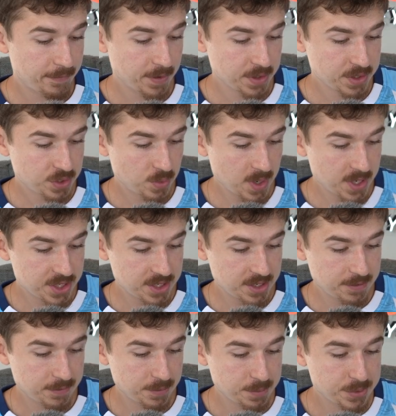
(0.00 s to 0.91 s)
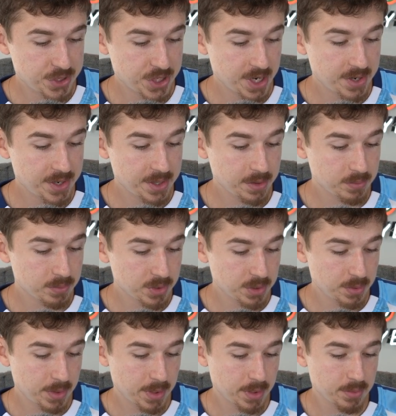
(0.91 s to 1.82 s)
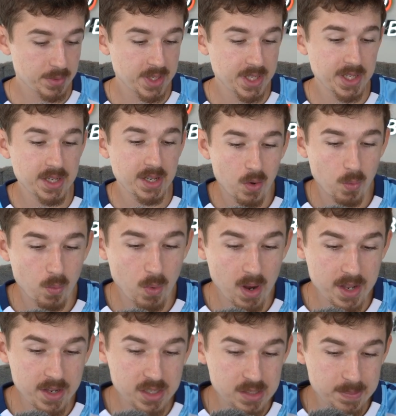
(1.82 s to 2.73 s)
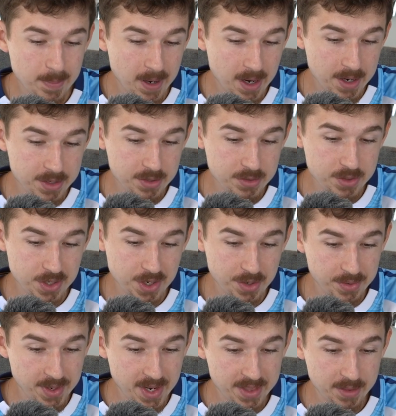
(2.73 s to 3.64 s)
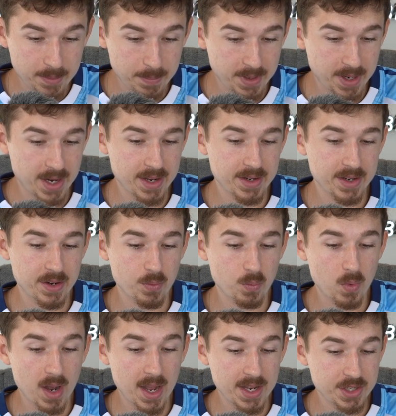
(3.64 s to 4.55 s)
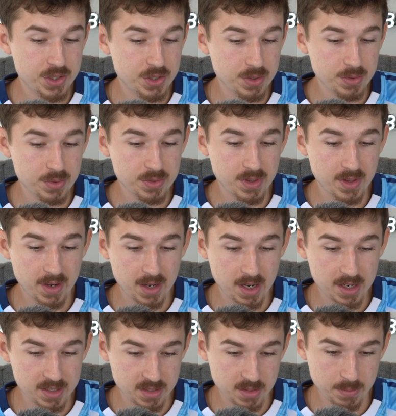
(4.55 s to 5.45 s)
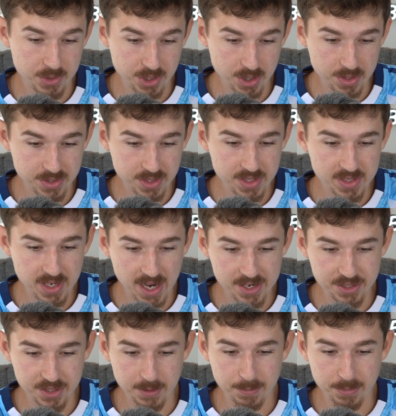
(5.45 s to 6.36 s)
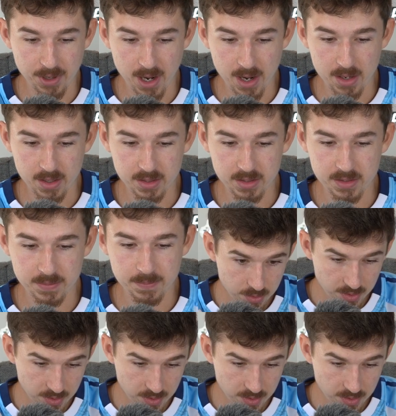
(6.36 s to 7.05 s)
first question from Jerry LaRue 3. What inspired you to create the brand and why choose the custom jerseys as your product?